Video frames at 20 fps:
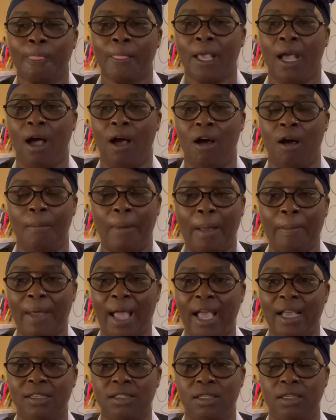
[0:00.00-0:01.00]
I'm
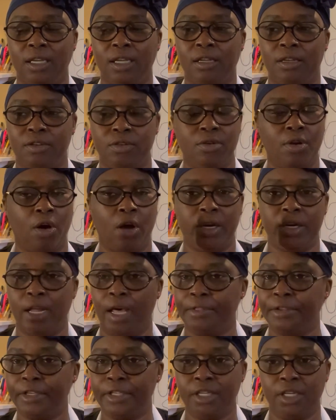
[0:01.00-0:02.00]
actually,
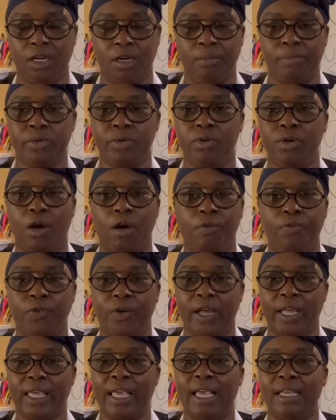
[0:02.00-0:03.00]
another tip,
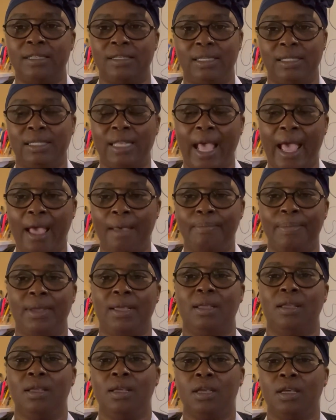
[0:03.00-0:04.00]
for in case this
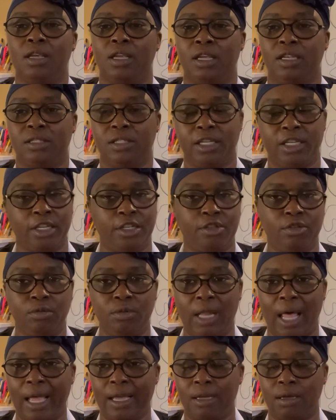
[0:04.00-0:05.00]
happened, is to get
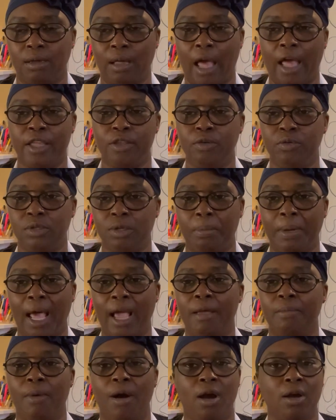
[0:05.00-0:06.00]
you, like, I use a
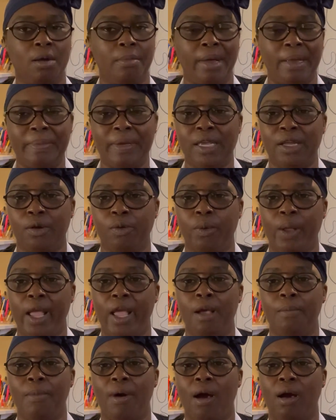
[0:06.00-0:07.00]
black marker, maybe get a
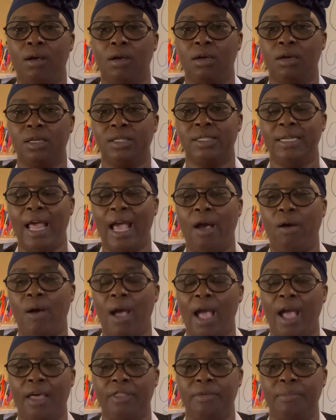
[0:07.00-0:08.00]
red marker, because now
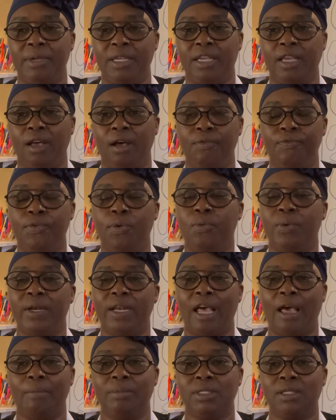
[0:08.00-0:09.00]
I have to be careful
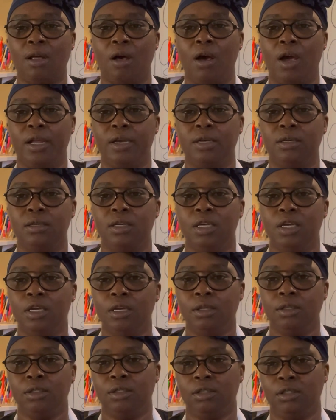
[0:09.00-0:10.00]
when I'm starting
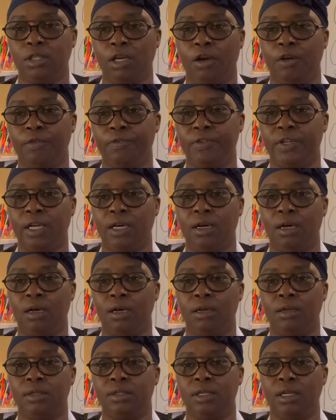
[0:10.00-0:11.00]
to turf
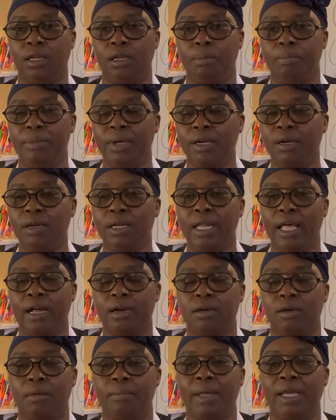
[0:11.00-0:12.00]
the middle
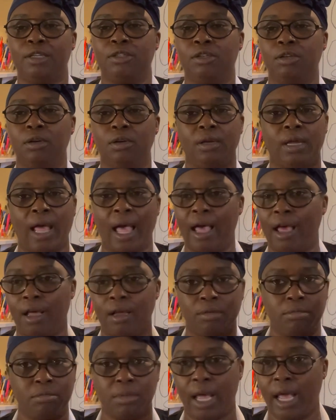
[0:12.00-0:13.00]
letter to make sure
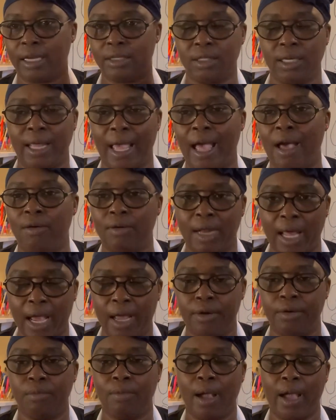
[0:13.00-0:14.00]
I actually
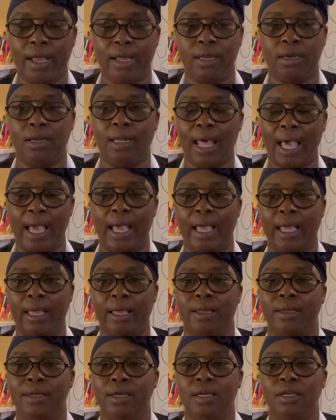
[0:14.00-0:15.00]
outline the right
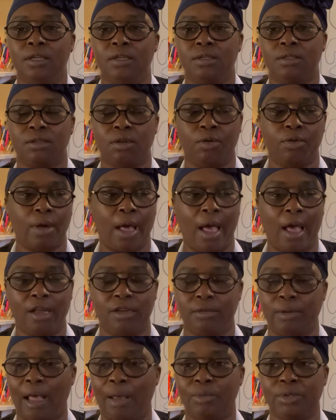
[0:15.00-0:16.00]
line. So
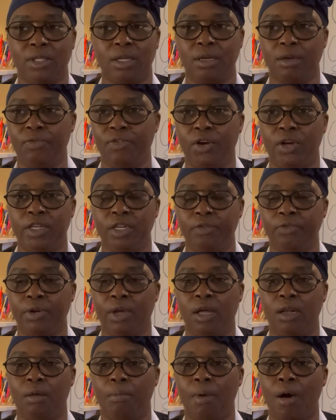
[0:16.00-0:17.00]
I was looking for a
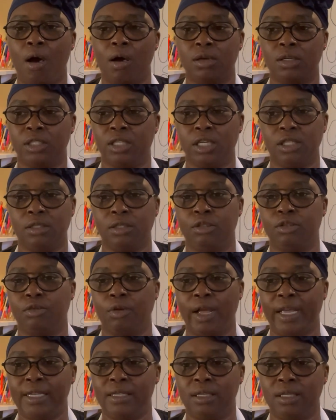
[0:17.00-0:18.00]
different color marker just to
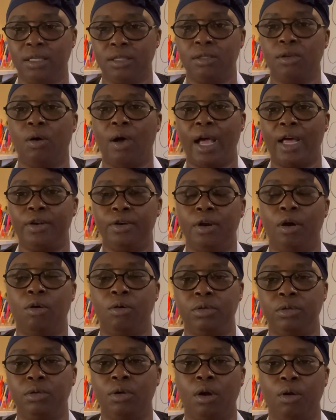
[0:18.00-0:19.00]
trace it, so I
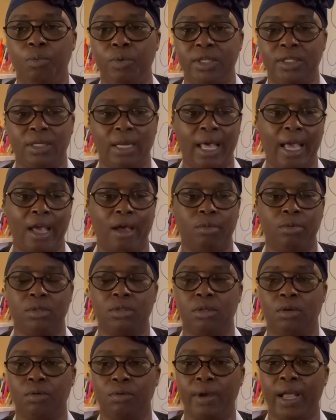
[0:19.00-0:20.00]
know, which line
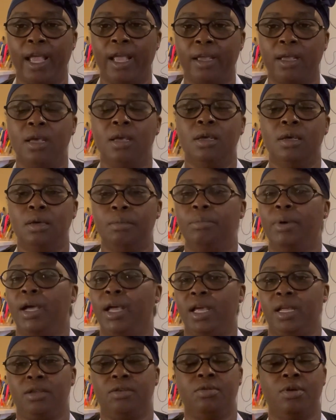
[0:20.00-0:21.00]
was correct.
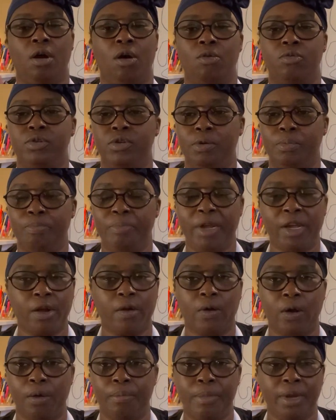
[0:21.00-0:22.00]
But,
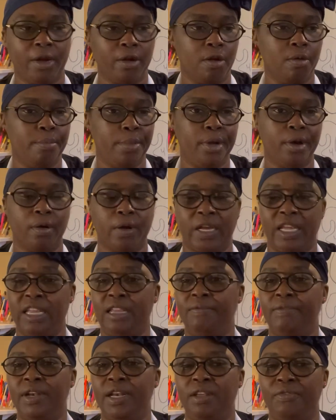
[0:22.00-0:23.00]
mirror.
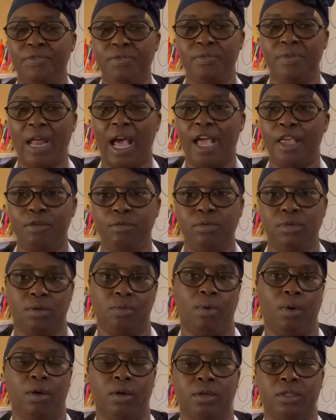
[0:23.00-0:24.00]
Even if you're not
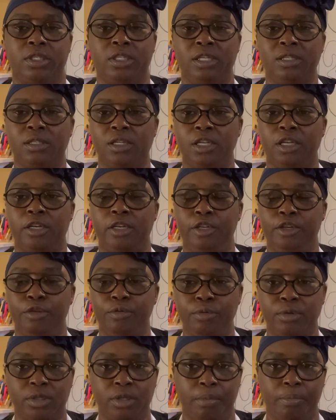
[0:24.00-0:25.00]
using words, just get
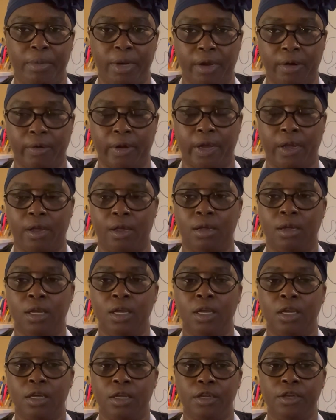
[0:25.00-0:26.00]
used to mirroring
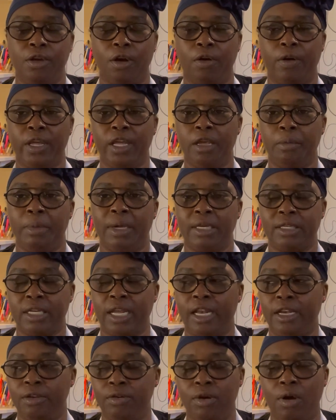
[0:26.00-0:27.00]
your image.
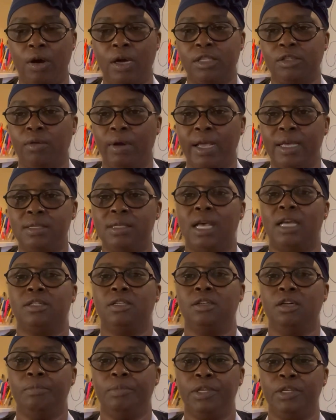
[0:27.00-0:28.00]
And it's crazy, I
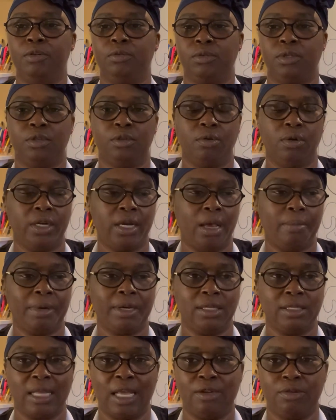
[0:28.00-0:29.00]
should be used to doing that
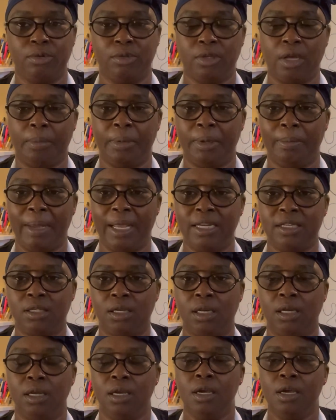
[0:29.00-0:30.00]
because I do
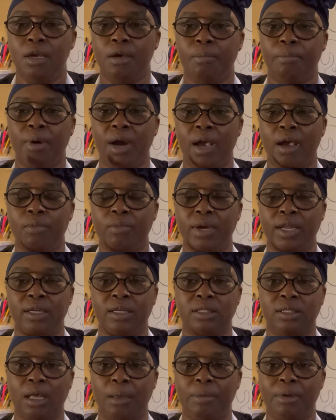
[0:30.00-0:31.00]
sublimation, but with
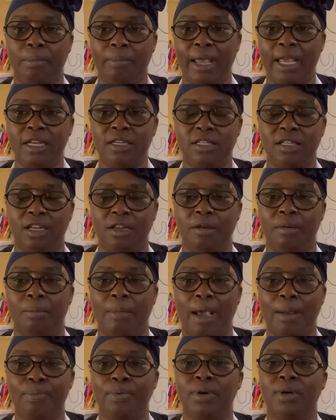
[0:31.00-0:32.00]
the sublimation,
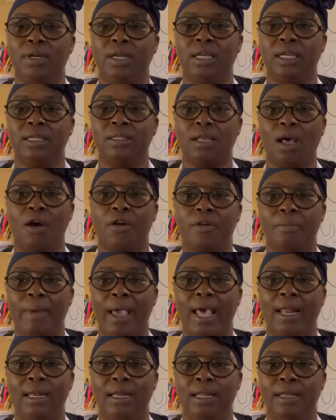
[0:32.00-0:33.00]
my printer is
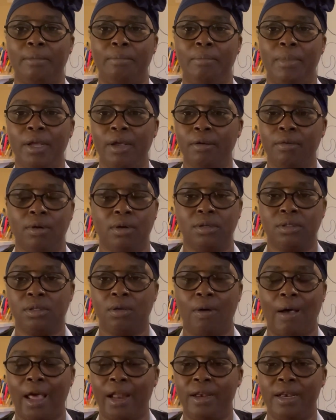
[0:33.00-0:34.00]
automatically mirrored,
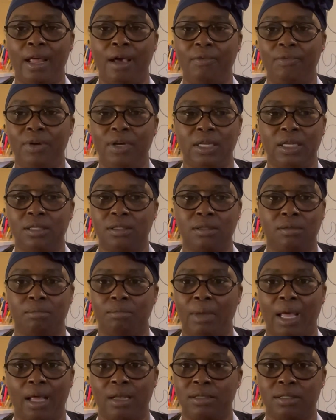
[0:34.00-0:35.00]
so
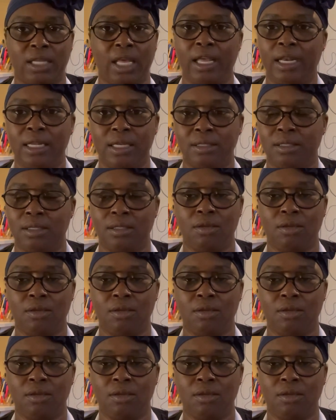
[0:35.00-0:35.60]
my settings is